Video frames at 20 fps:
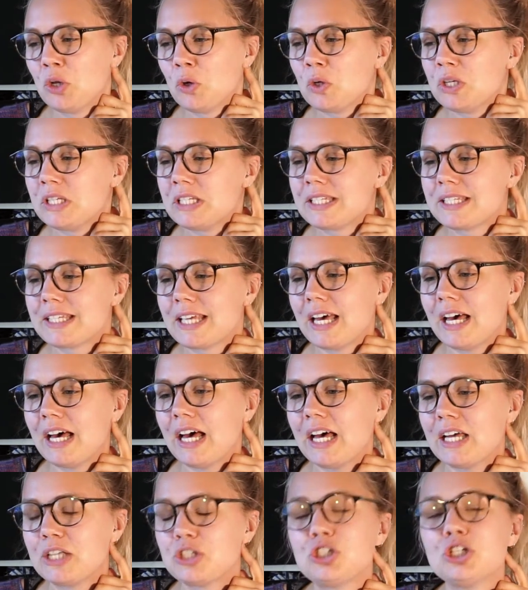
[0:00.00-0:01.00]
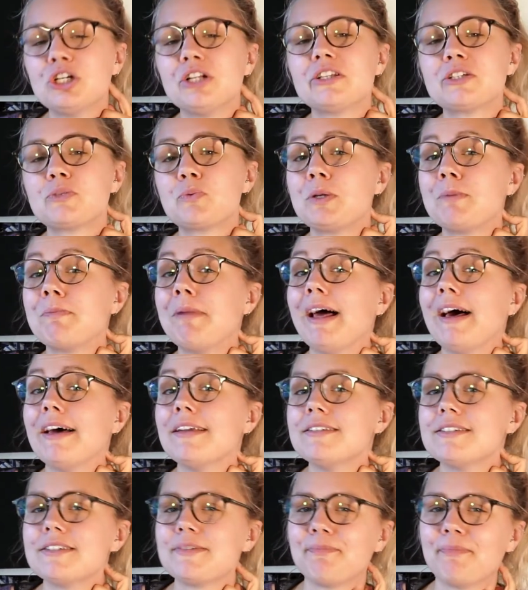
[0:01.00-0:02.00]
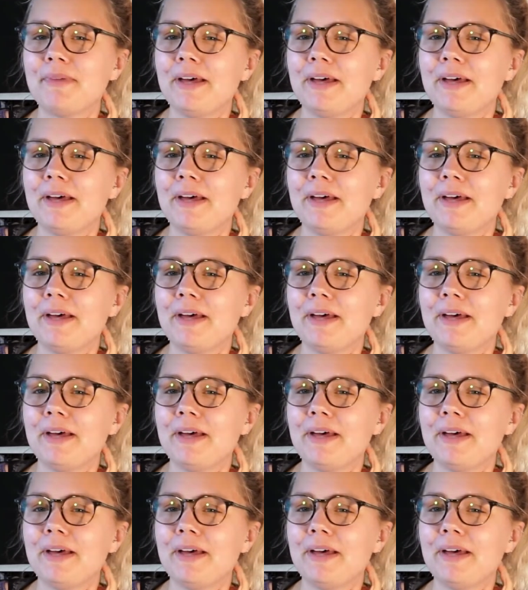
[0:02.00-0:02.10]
as chill as we'd planned,